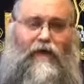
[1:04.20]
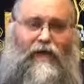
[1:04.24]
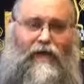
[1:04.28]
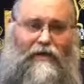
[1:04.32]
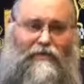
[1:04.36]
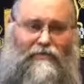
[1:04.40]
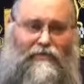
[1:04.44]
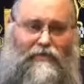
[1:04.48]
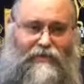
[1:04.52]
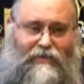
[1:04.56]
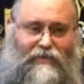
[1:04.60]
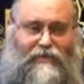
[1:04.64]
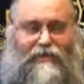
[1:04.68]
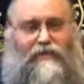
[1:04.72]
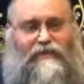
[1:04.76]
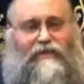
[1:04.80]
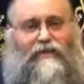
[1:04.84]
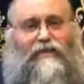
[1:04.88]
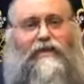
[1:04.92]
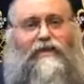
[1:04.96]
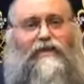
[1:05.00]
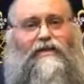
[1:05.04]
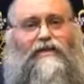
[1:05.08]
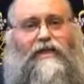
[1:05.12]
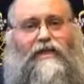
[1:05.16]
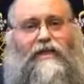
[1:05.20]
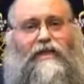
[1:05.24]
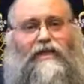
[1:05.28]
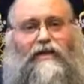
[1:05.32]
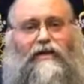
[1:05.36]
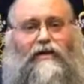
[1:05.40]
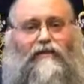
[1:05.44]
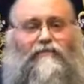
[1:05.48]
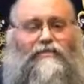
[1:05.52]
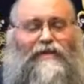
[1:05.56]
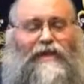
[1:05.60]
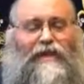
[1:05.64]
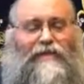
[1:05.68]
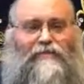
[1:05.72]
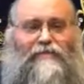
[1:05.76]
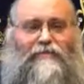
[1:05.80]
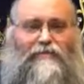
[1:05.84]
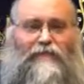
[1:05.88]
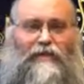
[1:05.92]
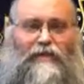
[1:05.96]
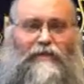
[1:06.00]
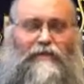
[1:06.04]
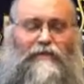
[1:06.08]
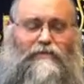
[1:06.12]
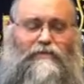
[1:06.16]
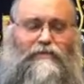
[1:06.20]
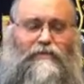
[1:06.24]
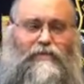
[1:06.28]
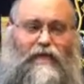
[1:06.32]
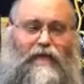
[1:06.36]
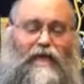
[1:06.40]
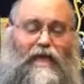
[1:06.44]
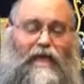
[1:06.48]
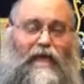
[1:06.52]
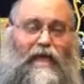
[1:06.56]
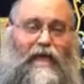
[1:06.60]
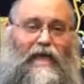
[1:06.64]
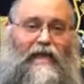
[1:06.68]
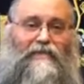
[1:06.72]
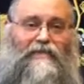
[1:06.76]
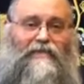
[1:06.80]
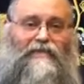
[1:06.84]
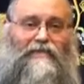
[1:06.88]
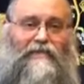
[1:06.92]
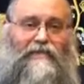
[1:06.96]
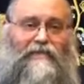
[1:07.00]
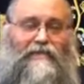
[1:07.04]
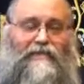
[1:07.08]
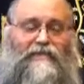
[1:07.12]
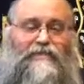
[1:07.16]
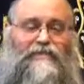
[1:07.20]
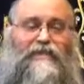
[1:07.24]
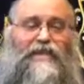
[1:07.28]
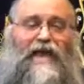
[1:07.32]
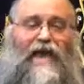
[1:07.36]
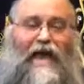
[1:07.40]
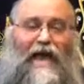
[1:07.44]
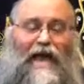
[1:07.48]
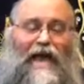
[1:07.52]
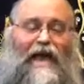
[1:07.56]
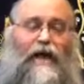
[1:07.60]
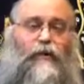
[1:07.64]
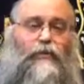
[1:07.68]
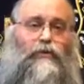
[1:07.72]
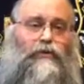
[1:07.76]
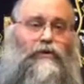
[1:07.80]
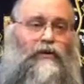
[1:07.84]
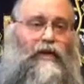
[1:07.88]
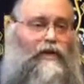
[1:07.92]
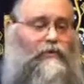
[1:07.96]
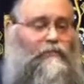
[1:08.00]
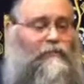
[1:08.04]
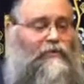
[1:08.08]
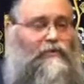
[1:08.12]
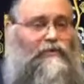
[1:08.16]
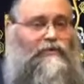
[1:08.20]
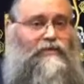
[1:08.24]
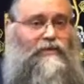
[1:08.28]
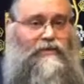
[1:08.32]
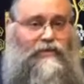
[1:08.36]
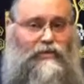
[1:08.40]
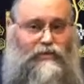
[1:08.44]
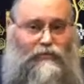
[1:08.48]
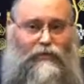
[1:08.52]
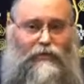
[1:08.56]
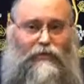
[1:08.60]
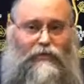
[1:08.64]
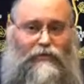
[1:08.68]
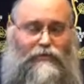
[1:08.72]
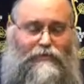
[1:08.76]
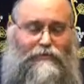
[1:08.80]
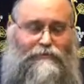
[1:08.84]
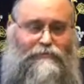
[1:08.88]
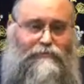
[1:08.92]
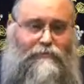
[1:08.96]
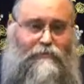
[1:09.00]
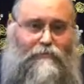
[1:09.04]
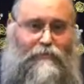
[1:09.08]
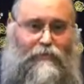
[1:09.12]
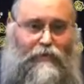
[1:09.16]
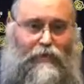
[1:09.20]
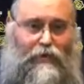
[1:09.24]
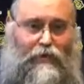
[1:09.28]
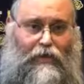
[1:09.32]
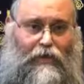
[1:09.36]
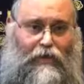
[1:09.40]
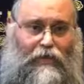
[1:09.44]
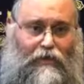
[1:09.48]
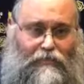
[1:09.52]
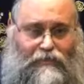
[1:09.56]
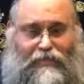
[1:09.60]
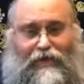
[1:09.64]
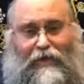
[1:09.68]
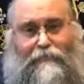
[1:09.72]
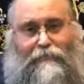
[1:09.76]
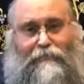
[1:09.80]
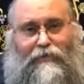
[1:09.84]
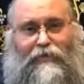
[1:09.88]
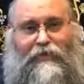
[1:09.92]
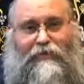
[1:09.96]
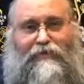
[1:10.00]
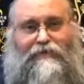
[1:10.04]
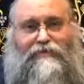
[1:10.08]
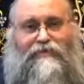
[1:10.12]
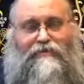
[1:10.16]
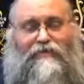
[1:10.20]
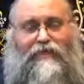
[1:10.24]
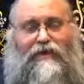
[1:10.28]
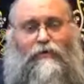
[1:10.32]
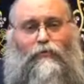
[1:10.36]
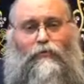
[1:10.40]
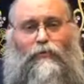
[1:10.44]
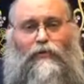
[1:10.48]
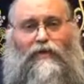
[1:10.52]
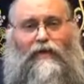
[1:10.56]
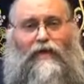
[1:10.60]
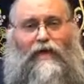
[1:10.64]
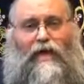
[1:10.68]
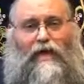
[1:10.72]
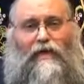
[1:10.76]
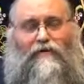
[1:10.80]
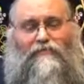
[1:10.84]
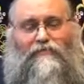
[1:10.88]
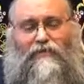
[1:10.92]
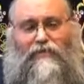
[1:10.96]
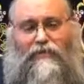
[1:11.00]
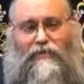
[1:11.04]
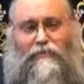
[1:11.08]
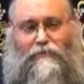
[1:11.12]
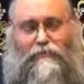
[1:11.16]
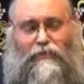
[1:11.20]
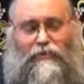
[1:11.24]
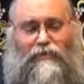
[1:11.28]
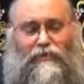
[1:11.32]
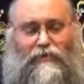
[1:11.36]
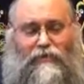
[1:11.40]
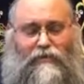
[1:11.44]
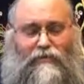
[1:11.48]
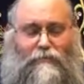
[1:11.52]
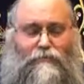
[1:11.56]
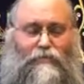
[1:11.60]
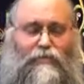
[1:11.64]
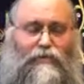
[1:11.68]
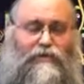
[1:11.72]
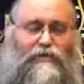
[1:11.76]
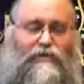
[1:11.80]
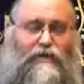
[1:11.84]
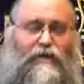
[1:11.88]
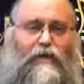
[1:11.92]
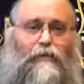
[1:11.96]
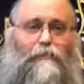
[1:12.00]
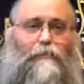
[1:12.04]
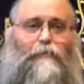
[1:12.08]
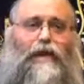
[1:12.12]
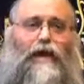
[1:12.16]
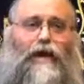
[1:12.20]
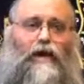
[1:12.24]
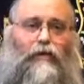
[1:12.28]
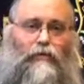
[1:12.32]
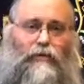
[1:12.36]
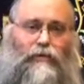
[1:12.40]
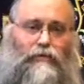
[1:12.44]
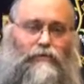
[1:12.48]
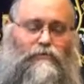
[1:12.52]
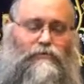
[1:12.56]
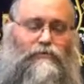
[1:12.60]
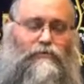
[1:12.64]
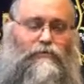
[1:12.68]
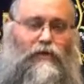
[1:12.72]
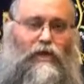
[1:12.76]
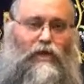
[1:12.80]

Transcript: and the DNA of that thing. And since our name is Yisrael, that means that we have the ability and power